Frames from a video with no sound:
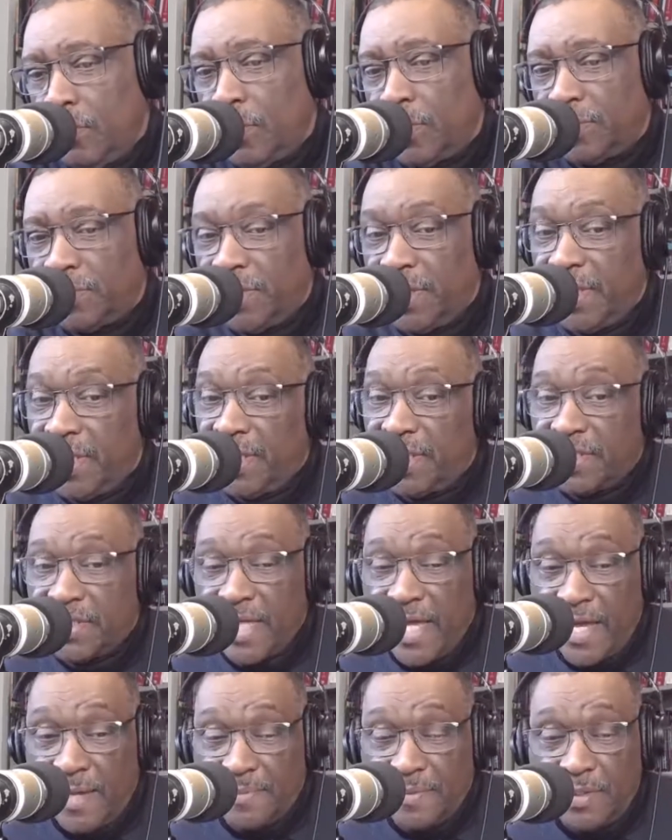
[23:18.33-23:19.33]
Well, Ted
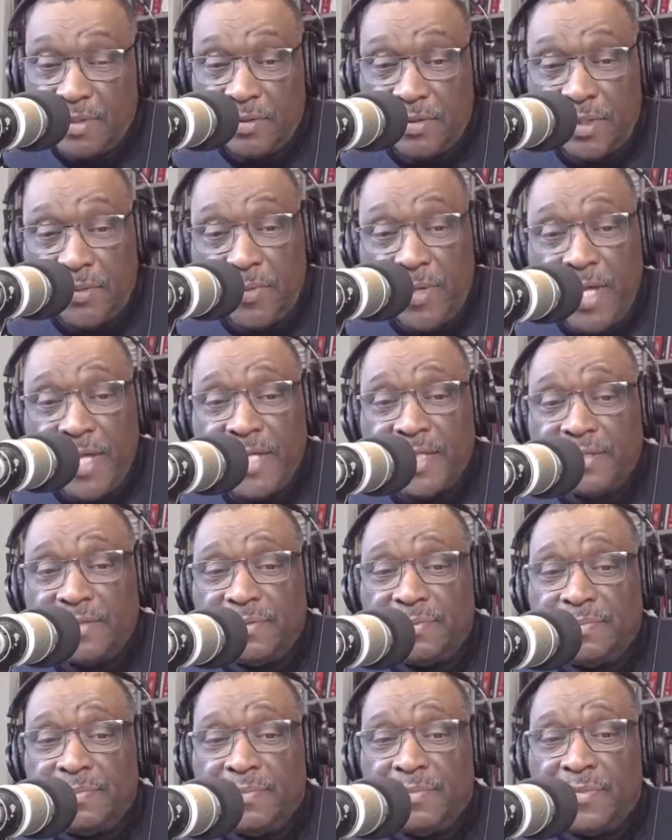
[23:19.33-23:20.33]
is absolutely right.
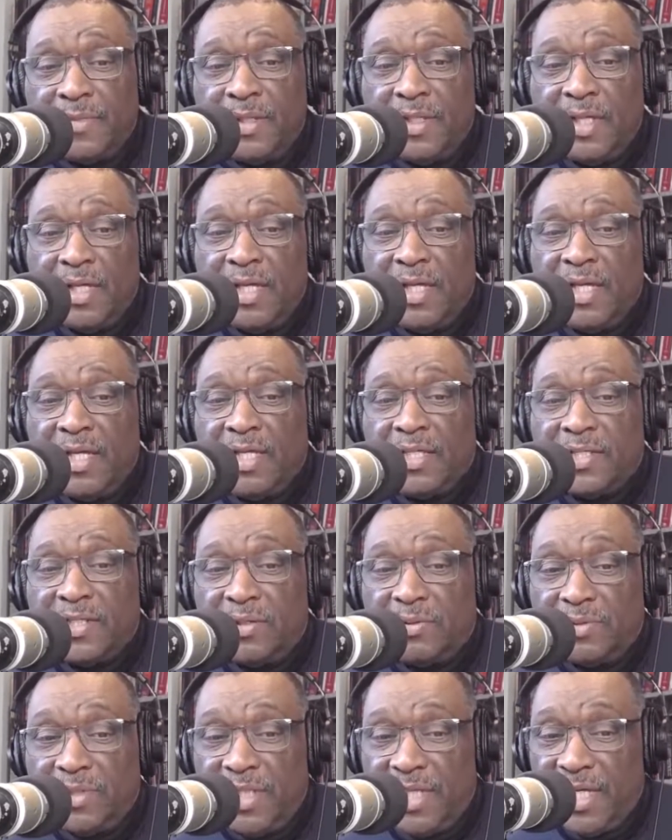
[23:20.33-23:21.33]

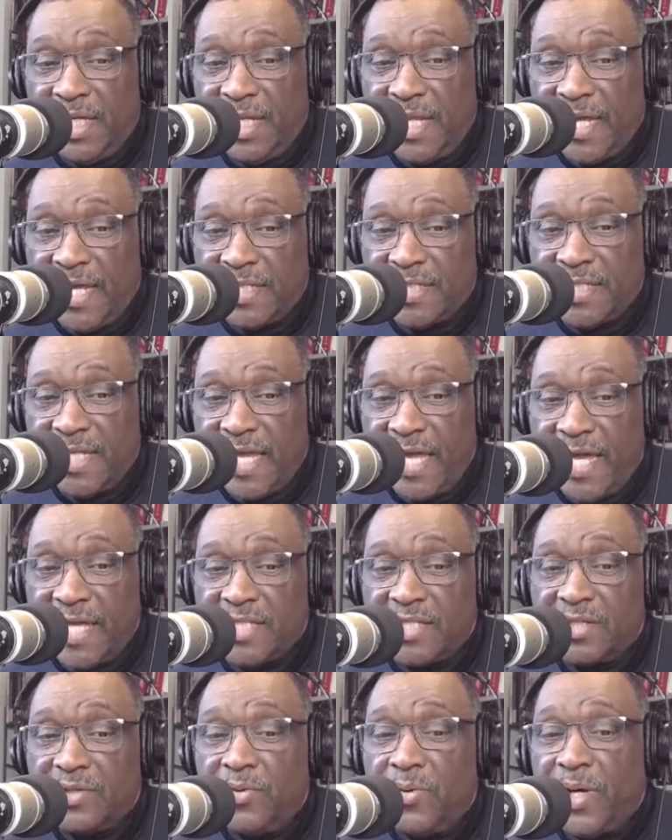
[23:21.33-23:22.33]
So Ted has to
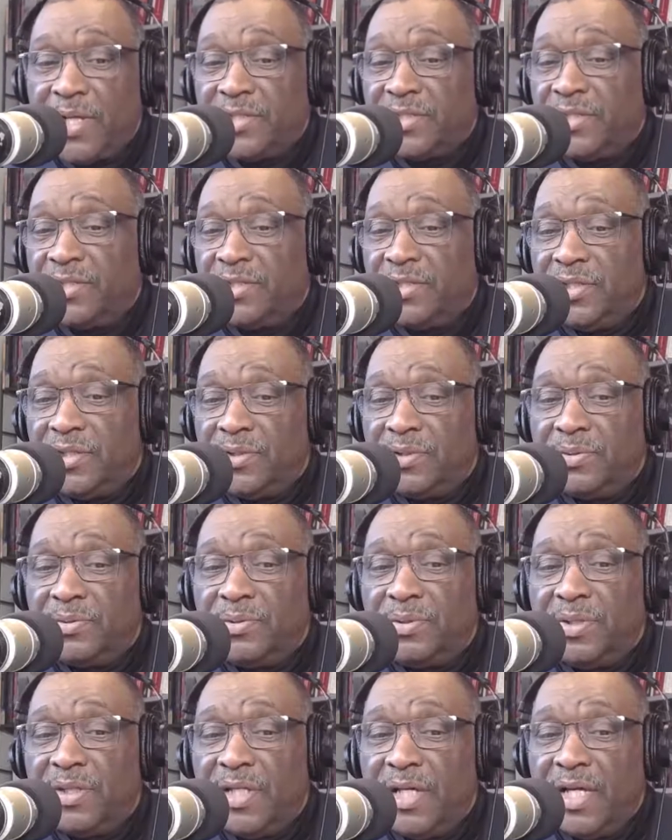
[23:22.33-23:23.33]
ask a question
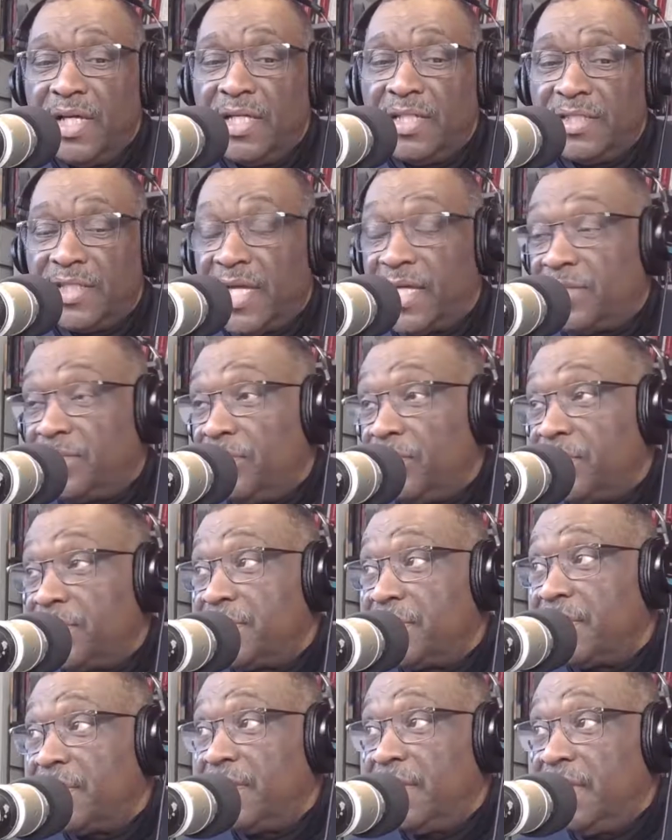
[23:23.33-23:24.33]
to Jack
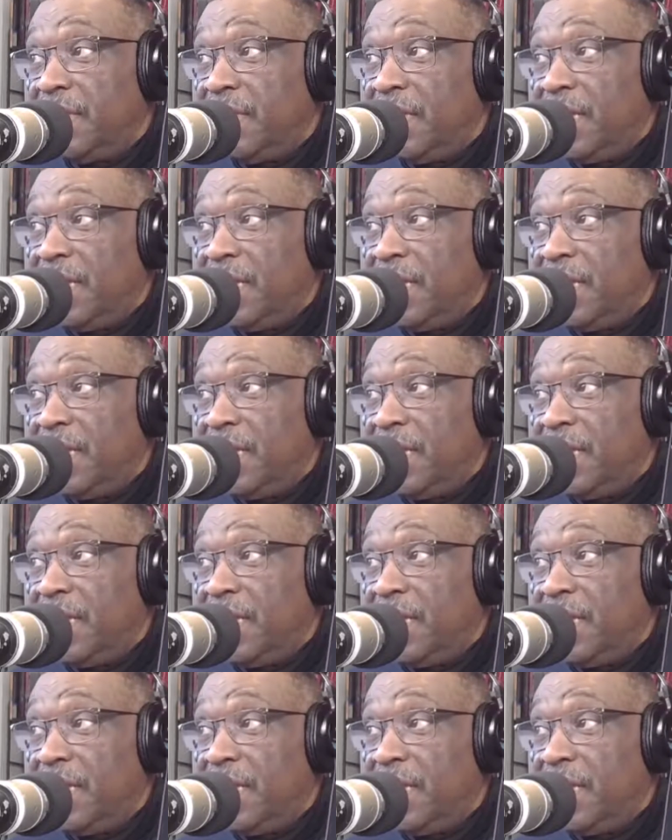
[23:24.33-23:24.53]
Dorsey.